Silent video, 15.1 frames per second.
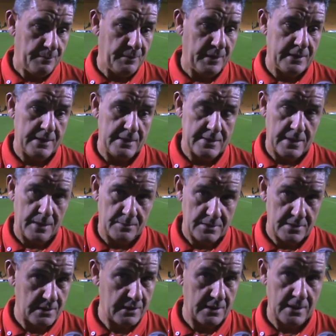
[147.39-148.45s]
But he's kept
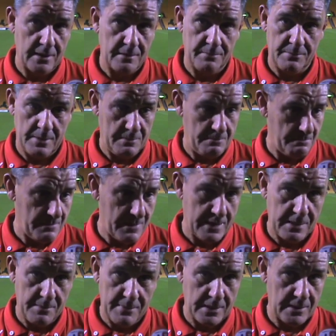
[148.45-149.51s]
us in the game
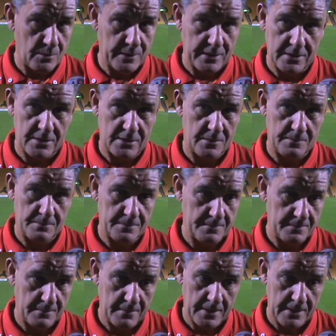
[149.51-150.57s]
many, many weeks,
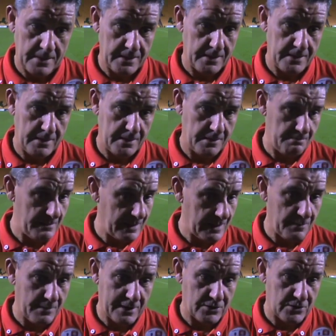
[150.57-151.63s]
uh,
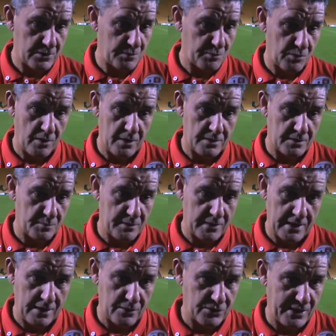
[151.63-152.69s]
many matches. Brian's
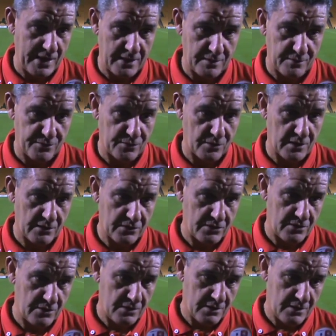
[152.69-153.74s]
been outstanding for
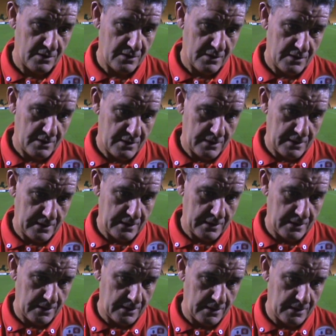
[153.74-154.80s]
us.
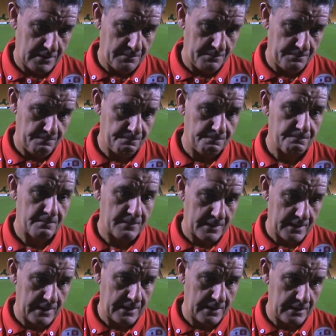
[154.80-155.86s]
Um,
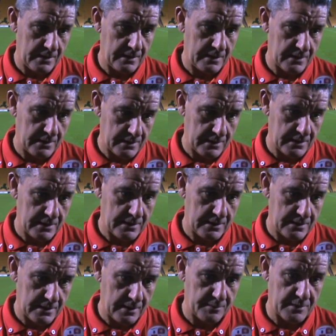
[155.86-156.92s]
and uh, he
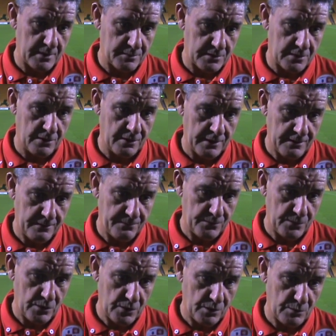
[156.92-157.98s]
slipped up tonight,
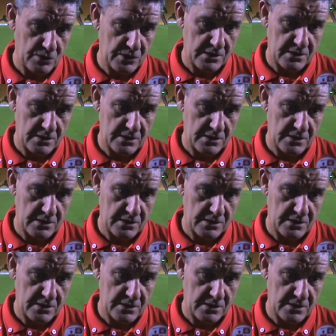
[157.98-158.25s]
uh, which